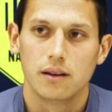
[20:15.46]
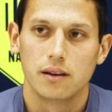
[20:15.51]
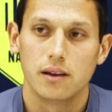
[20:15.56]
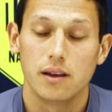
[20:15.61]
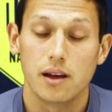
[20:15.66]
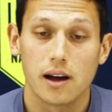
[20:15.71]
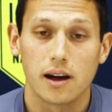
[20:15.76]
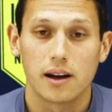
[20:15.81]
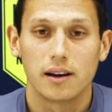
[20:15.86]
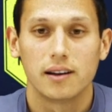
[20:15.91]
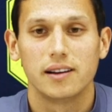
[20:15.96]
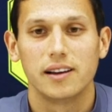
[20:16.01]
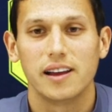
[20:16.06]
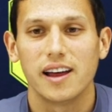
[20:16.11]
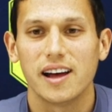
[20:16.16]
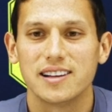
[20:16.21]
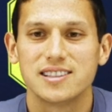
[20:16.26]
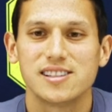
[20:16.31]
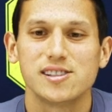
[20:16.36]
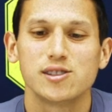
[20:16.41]
Yeah,
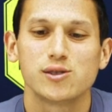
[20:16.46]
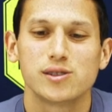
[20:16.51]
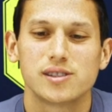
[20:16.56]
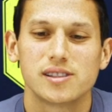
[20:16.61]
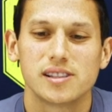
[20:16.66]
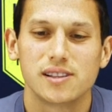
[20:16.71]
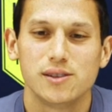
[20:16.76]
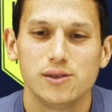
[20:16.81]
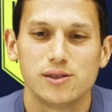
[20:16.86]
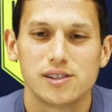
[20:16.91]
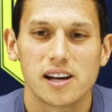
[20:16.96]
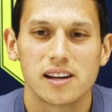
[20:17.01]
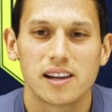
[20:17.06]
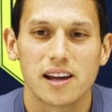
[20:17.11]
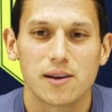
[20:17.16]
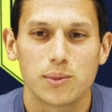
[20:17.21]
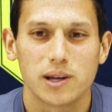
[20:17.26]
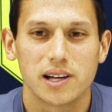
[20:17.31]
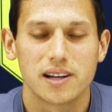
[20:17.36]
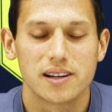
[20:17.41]
it's interesting you say
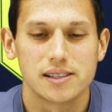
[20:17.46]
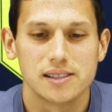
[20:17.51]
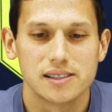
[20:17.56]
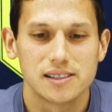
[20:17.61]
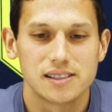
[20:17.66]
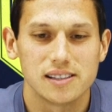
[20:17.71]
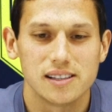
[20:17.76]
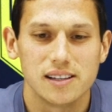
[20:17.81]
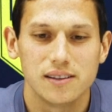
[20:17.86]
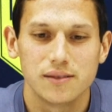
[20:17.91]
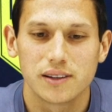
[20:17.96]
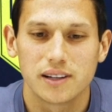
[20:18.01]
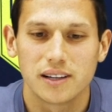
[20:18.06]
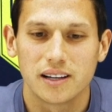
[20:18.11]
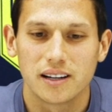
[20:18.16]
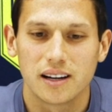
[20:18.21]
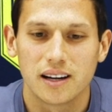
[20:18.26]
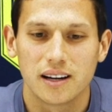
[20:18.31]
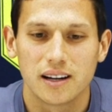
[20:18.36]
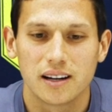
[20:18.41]
that, because
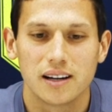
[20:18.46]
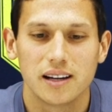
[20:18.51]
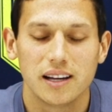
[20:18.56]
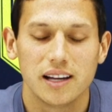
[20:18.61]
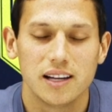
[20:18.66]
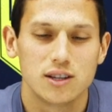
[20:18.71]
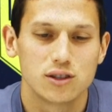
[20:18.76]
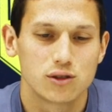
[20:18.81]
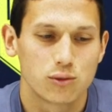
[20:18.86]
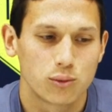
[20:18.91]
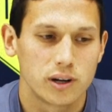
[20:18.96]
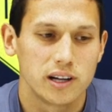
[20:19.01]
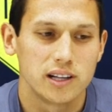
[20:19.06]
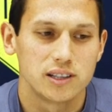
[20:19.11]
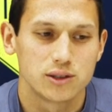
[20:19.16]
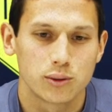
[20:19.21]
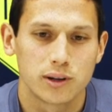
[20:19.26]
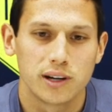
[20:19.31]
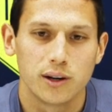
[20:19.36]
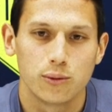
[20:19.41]
even in
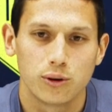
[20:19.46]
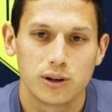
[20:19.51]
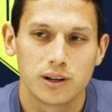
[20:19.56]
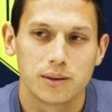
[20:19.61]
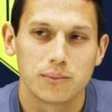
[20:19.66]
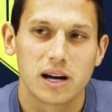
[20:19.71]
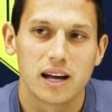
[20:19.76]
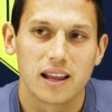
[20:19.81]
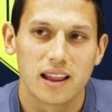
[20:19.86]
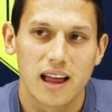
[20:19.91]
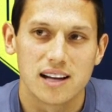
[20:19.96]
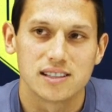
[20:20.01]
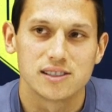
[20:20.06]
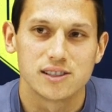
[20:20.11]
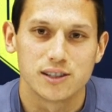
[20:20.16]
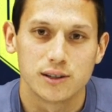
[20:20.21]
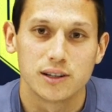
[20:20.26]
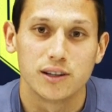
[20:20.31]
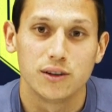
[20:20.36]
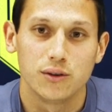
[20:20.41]
2021, my last
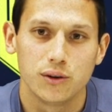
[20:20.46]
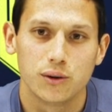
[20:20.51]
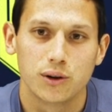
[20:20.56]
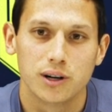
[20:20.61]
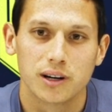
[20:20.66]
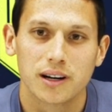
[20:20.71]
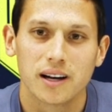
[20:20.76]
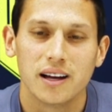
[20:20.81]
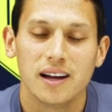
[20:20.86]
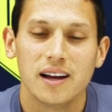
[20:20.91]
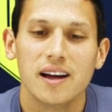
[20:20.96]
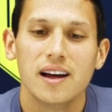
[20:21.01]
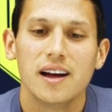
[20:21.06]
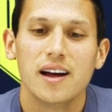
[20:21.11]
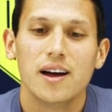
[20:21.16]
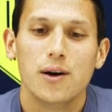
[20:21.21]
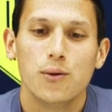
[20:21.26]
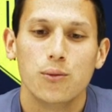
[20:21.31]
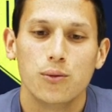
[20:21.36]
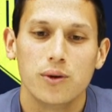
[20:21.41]
year in New York,
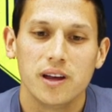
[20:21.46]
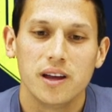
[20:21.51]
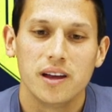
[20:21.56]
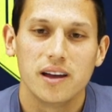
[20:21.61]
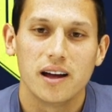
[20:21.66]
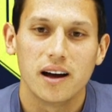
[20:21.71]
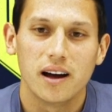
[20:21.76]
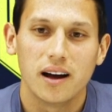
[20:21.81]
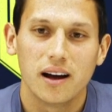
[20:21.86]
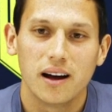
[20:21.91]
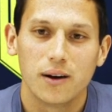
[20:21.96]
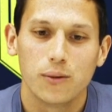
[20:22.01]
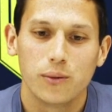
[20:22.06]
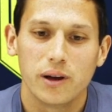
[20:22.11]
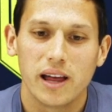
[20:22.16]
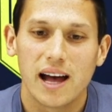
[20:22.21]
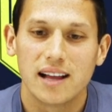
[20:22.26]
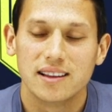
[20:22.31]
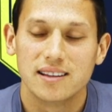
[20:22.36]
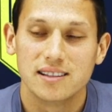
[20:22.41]
we
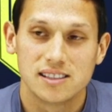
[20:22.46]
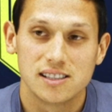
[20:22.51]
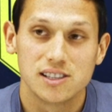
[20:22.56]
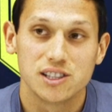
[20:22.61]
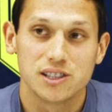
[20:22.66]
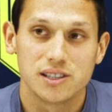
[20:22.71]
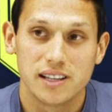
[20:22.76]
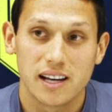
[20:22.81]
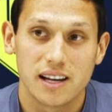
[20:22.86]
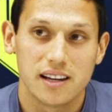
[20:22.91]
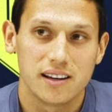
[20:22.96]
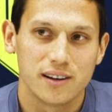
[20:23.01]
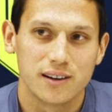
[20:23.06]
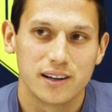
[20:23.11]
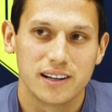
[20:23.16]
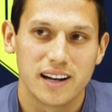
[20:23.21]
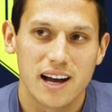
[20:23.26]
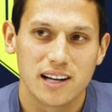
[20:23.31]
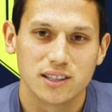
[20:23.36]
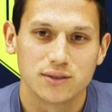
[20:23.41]
had decision day here
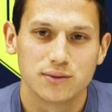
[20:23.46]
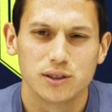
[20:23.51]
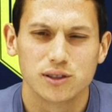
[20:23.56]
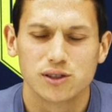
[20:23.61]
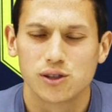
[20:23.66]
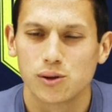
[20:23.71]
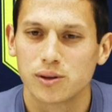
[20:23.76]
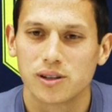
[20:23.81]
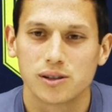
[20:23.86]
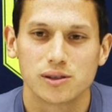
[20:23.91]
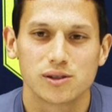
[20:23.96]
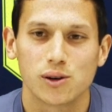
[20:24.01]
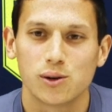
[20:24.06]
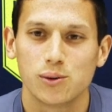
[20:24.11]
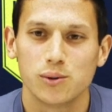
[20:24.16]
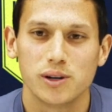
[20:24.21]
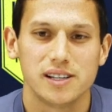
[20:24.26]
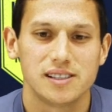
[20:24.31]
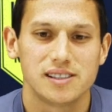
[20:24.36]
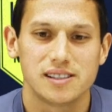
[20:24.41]
in Nashville. So there's
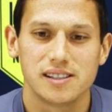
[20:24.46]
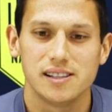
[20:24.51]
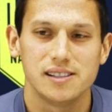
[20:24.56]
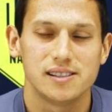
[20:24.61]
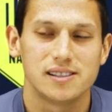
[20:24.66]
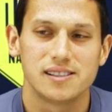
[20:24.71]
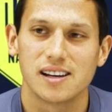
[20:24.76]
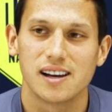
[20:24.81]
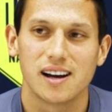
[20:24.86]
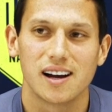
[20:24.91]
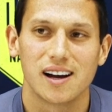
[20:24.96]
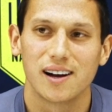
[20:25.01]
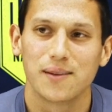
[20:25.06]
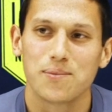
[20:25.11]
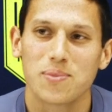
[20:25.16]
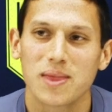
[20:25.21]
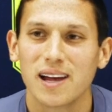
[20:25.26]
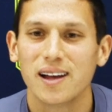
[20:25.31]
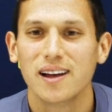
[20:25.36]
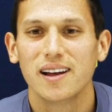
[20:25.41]
always these
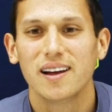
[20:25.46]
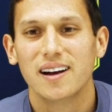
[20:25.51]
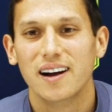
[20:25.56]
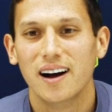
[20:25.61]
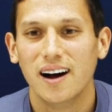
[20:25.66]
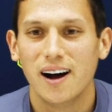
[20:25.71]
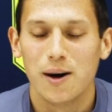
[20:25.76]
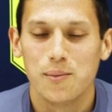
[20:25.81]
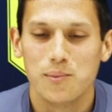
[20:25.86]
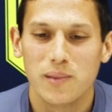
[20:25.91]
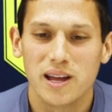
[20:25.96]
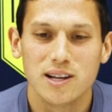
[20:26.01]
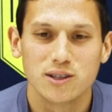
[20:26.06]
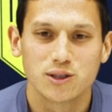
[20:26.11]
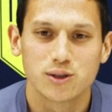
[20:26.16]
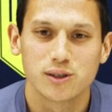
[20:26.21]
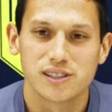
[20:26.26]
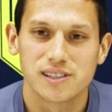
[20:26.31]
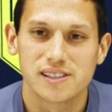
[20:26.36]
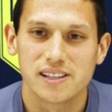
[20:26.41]

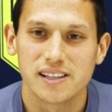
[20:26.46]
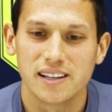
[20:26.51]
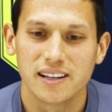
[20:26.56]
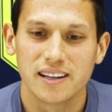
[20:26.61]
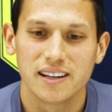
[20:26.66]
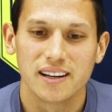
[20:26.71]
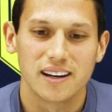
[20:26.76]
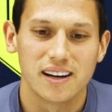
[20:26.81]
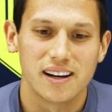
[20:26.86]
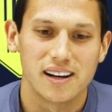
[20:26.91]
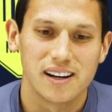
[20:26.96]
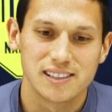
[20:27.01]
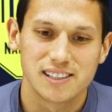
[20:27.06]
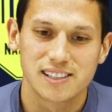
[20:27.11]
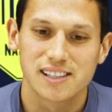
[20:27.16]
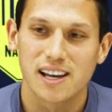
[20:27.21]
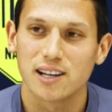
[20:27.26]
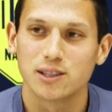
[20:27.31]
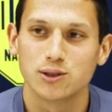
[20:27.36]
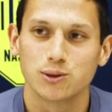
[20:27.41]
interesting
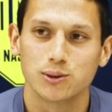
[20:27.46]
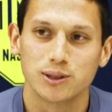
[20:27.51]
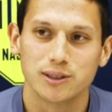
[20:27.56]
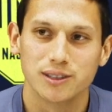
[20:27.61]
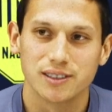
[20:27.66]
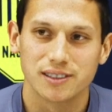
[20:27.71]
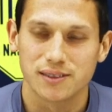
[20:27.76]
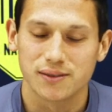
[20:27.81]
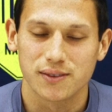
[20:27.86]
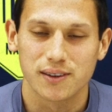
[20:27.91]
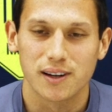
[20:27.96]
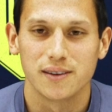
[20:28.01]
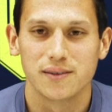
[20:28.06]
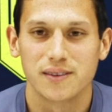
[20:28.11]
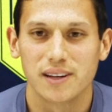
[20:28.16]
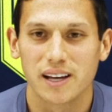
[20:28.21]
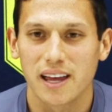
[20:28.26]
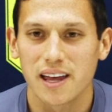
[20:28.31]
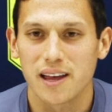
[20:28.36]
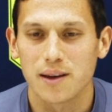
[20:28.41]
schedules of
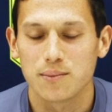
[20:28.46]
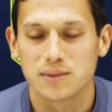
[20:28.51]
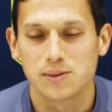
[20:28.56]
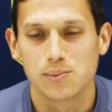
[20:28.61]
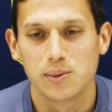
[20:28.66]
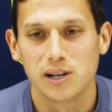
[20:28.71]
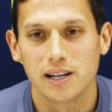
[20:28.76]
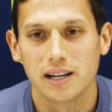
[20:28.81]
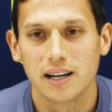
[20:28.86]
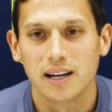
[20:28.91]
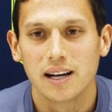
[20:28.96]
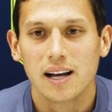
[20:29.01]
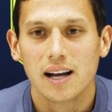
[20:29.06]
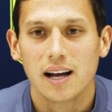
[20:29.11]
the games. But,